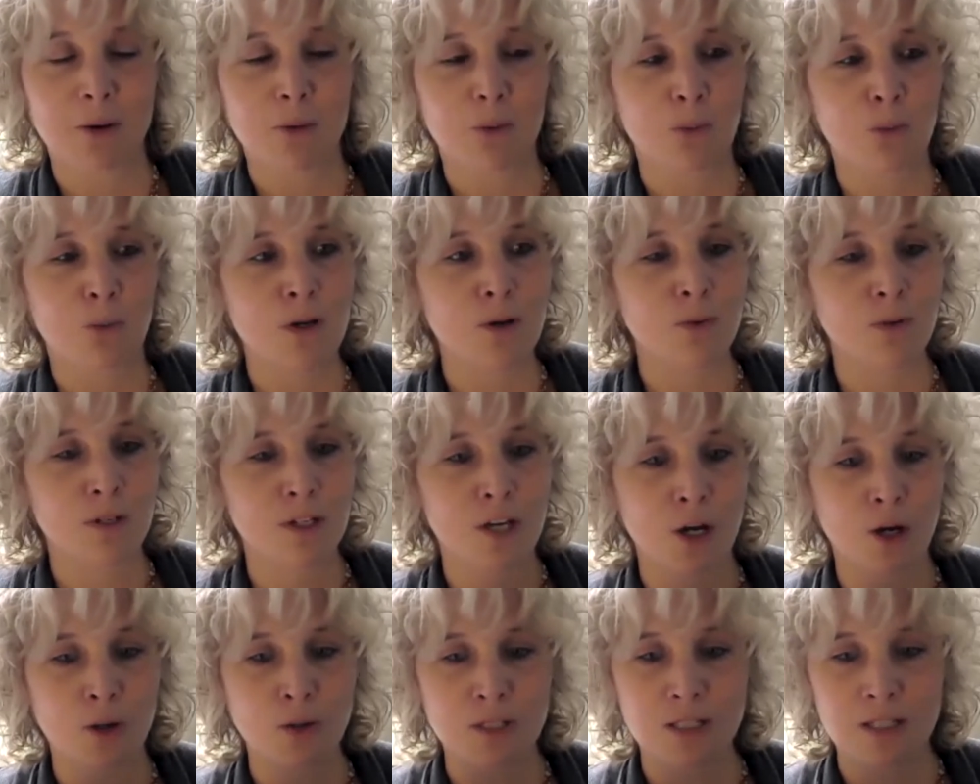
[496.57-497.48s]
we would
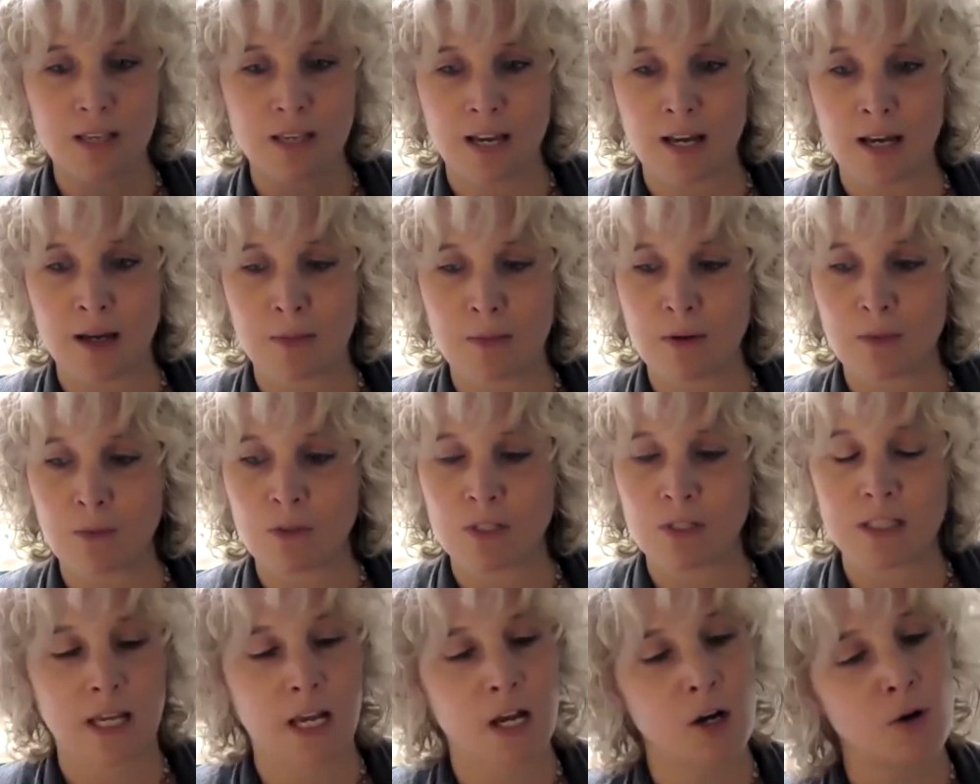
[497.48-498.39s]
go to them and we'd say,